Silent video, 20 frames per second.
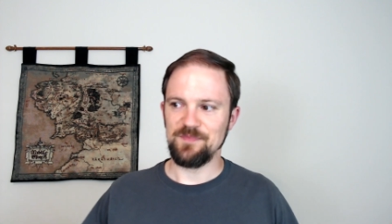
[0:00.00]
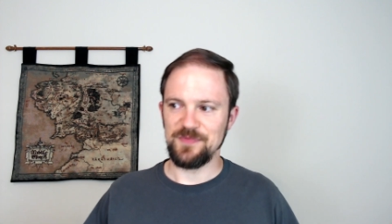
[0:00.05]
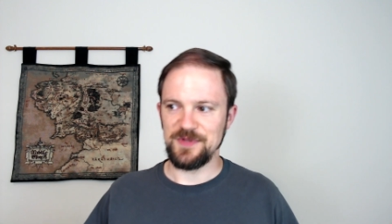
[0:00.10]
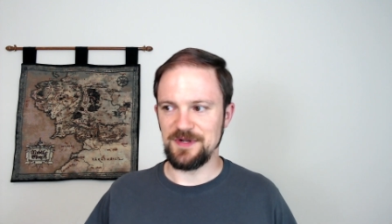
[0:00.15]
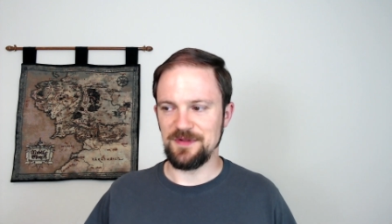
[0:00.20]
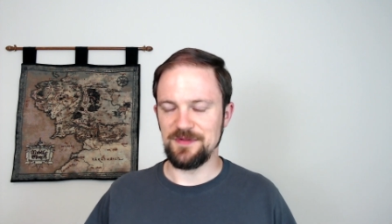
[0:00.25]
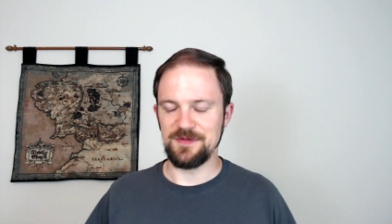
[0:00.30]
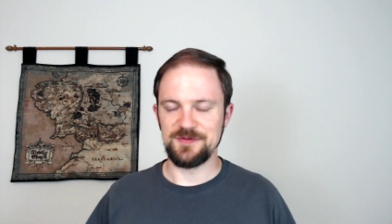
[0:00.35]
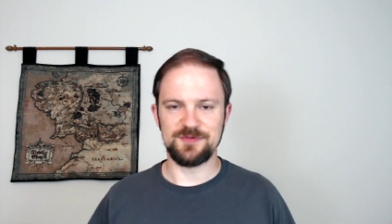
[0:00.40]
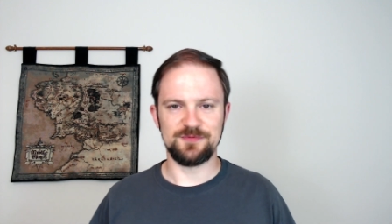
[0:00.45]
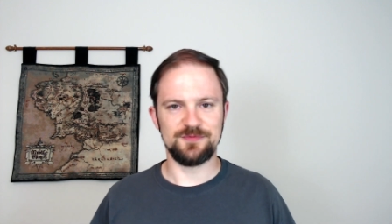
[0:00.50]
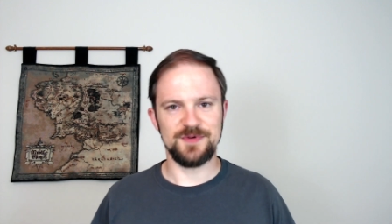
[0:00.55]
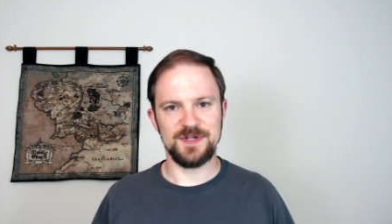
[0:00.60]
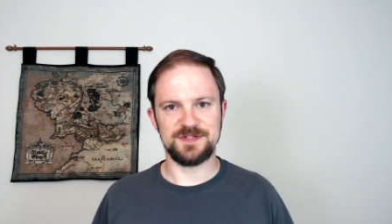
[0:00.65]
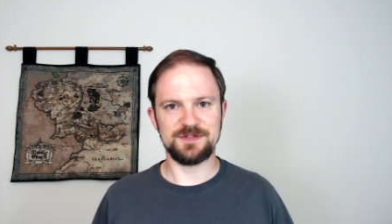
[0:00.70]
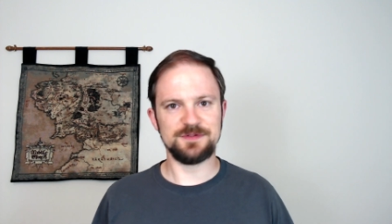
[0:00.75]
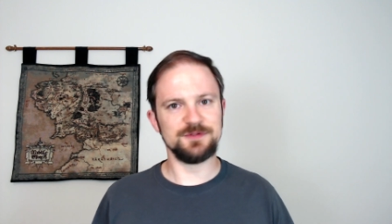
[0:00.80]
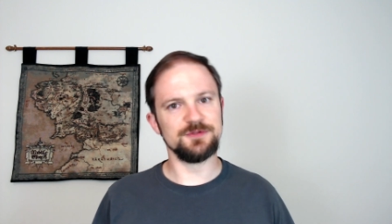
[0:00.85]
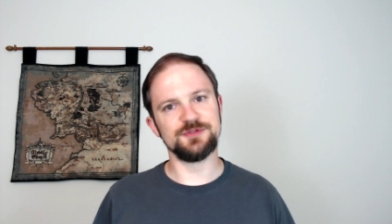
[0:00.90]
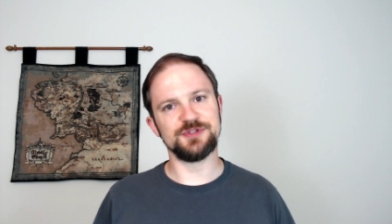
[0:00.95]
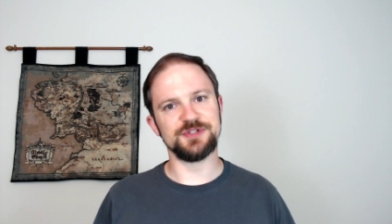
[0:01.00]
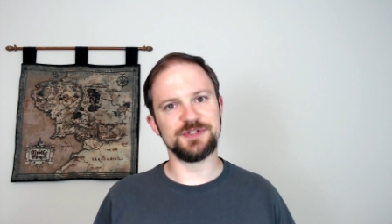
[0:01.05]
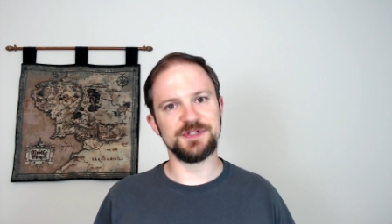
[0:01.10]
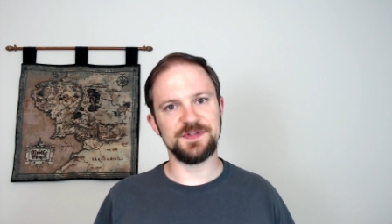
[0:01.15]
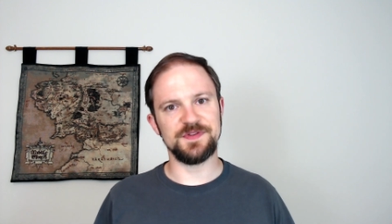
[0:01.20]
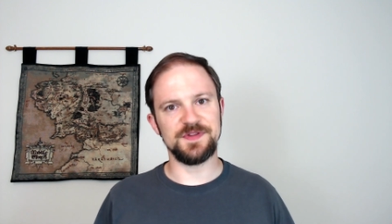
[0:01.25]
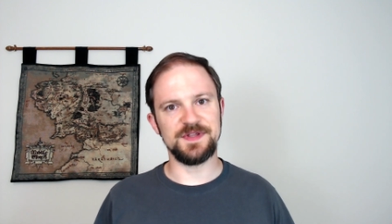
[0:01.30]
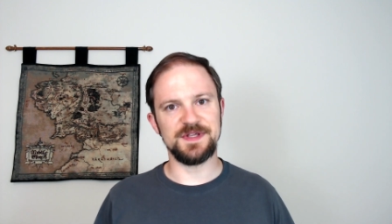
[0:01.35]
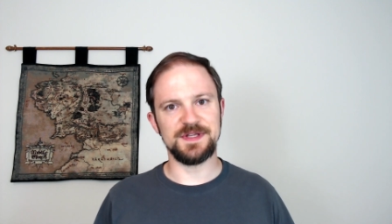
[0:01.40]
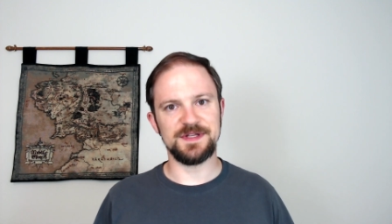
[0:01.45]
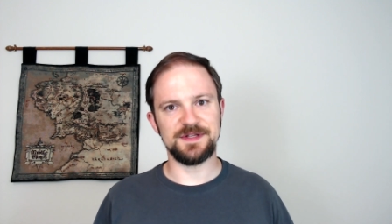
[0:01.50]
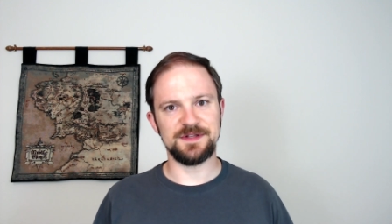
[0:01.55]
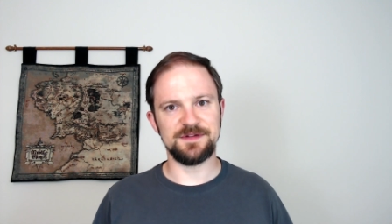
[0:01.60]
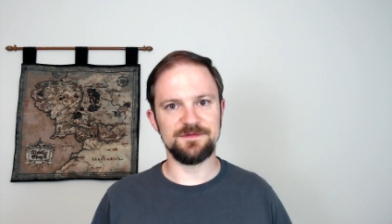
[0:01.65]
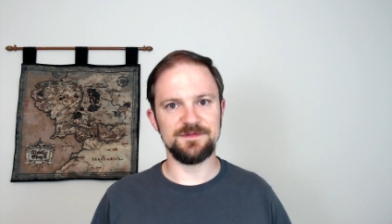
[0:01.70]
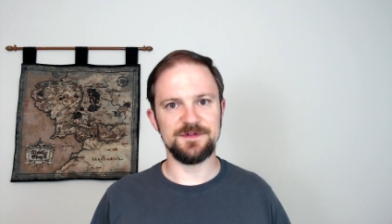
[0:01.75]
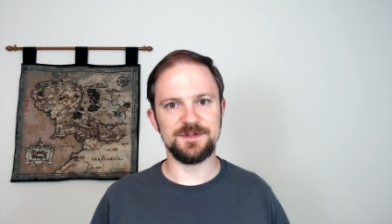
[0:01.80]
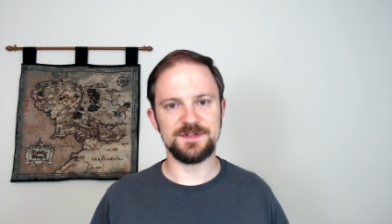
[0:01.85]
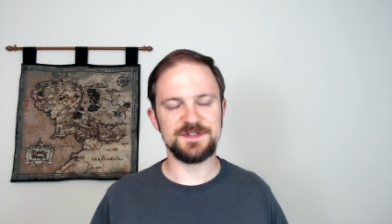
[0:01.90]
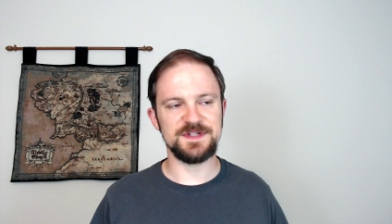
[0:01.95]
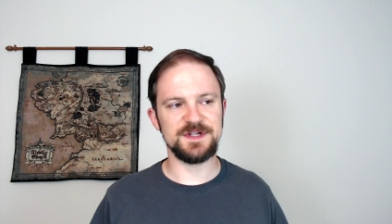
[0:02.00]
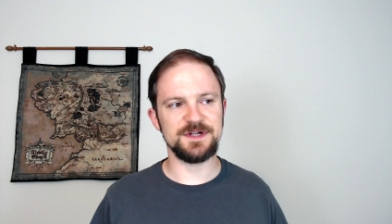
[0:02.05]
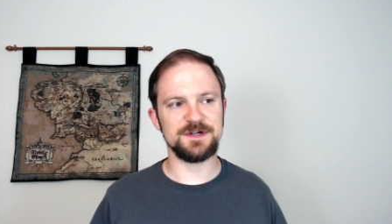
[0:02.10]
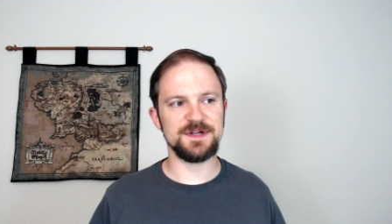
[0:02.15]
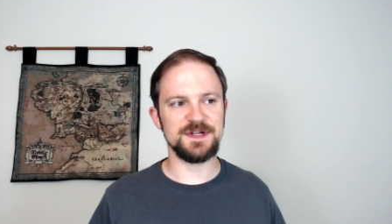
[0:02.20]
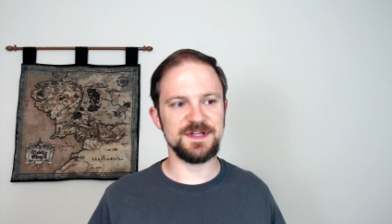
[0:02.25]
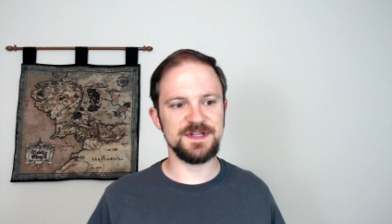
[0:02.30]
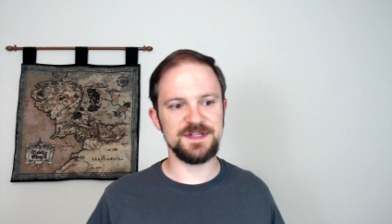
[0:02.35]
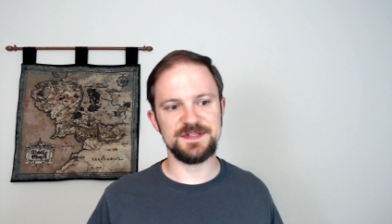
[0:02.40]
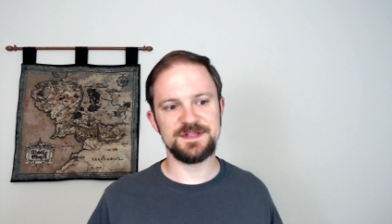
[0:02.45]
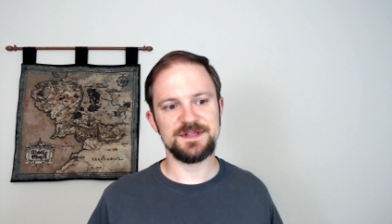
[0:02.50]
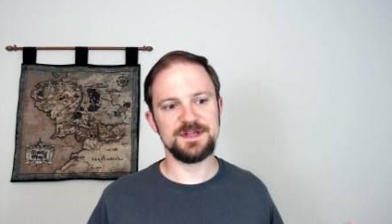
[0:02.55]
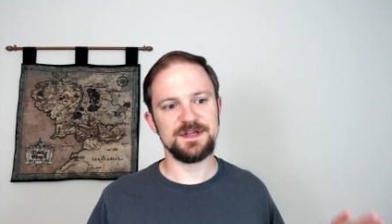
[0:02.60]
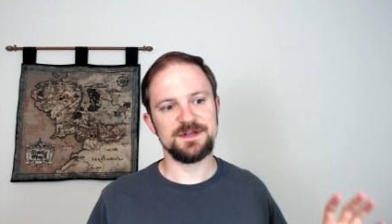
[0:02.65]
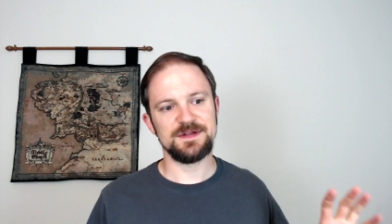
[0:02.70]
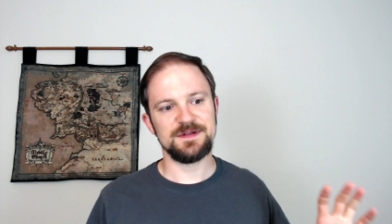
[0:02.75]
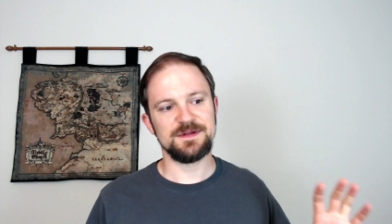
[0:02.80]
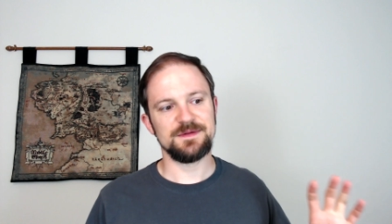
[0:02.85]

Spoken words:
there's a resolution at the end of the series,